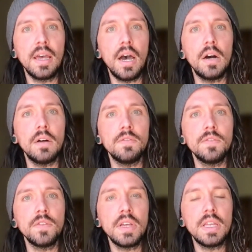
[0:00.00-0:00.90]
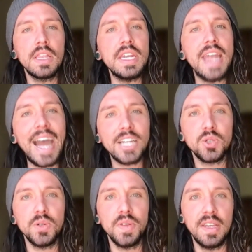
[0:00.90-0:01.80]
of the
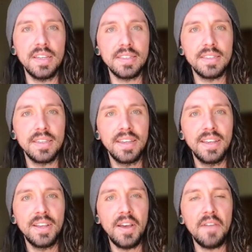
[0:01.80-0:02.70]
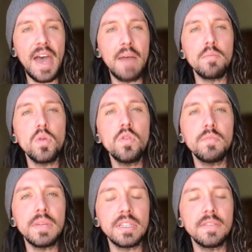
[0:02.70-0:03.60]
naturalness of that
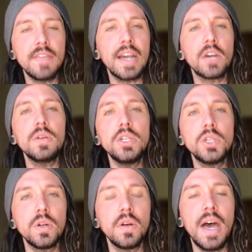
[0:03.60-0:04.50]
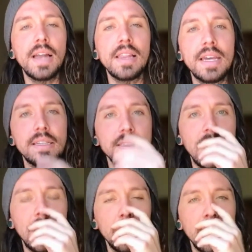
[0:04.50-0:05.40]
movement of that creature or that
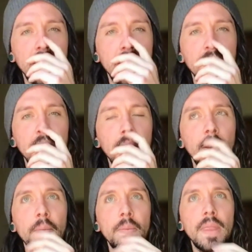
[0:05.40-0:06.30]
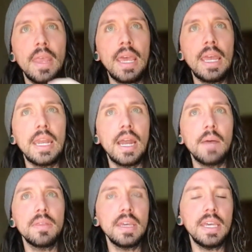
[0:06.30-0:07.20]
landscape. And I'm
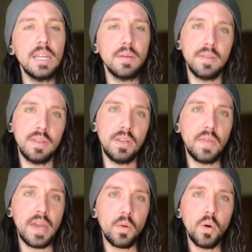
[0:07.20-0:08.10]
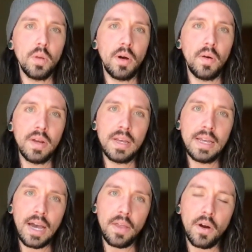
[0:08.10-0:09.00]
thinking, that quote about
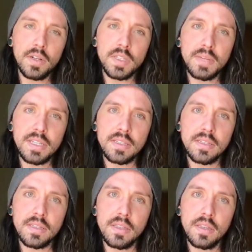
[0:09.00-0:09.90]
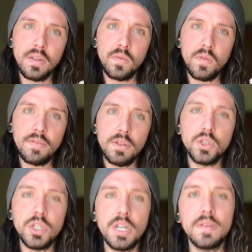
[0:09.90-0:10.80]
how the artist makes the
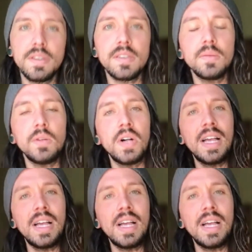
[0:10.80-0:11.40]
revolution irresistible,